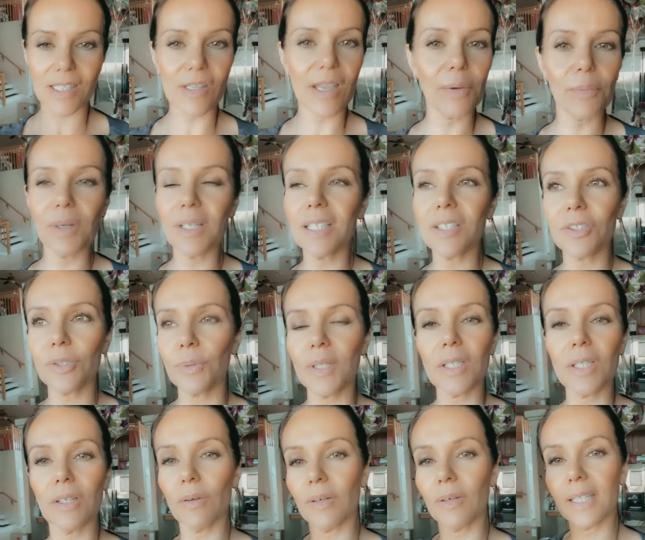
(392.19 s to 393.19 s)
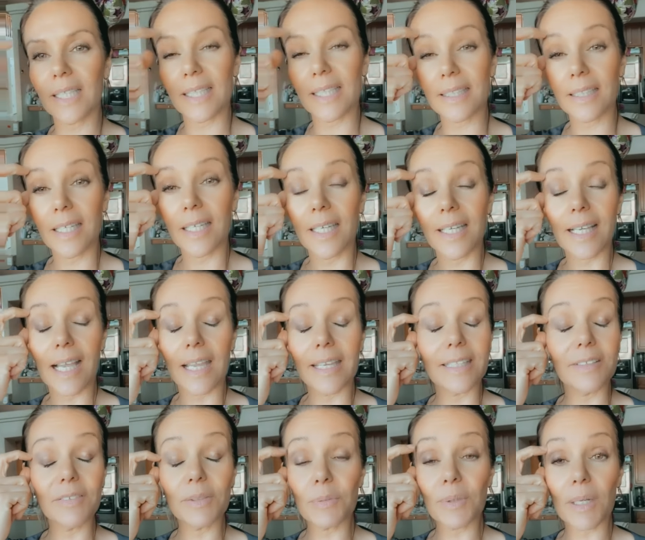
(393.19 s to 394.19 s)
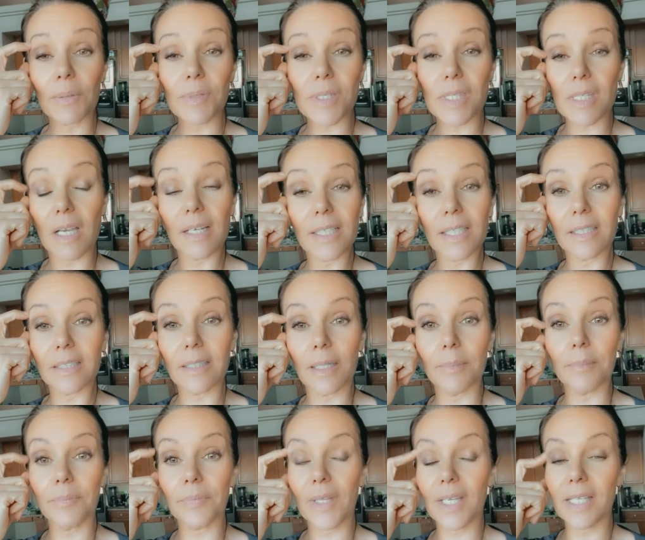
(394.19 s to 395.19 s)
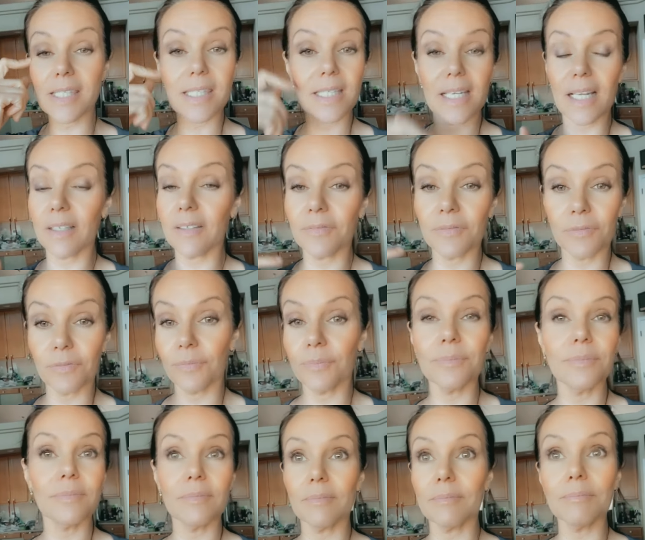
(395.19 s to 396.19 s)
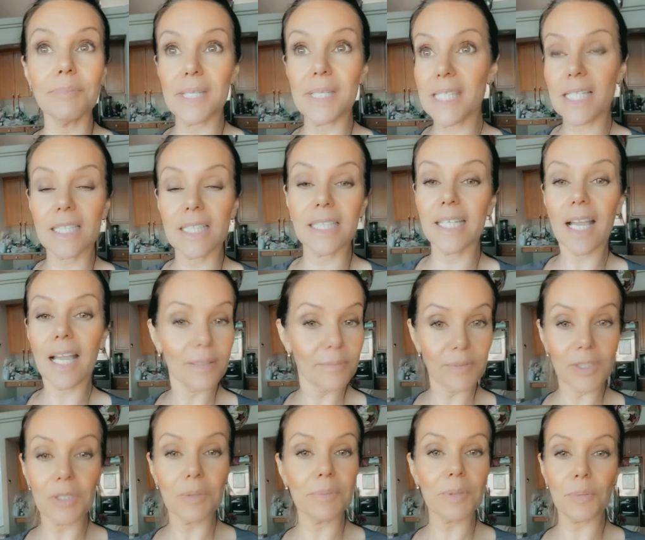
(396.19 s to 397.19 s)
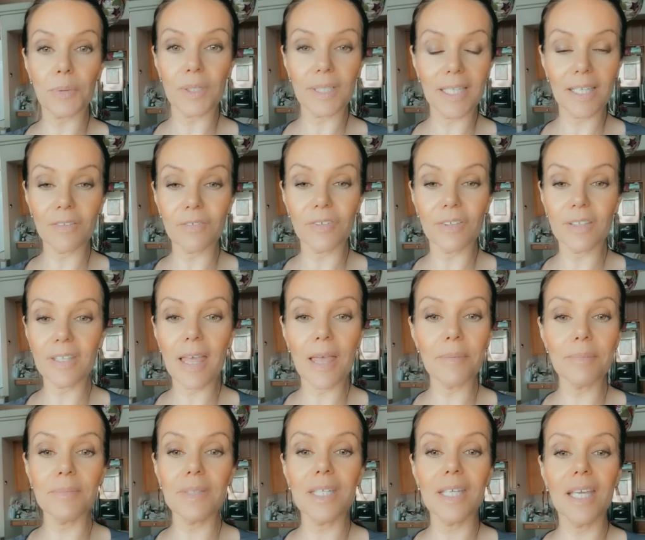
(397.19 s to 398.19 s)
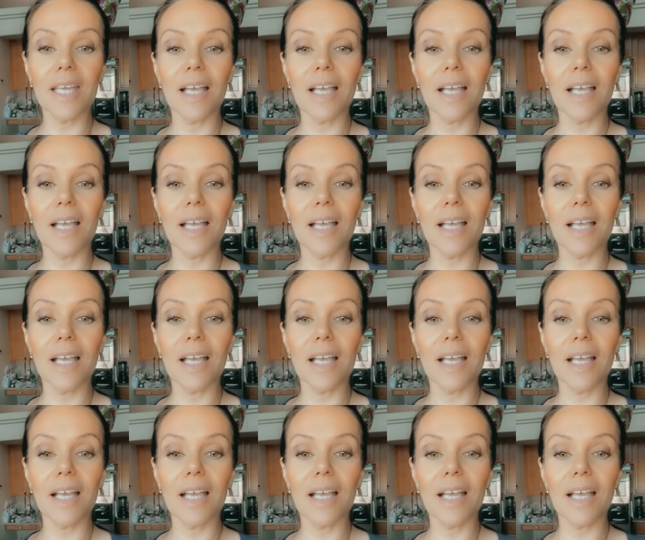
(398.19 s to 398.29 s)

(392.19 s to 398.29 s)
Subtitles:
I went into it knowing that, even when I was talking to them, I said, I'm gonna be working for them.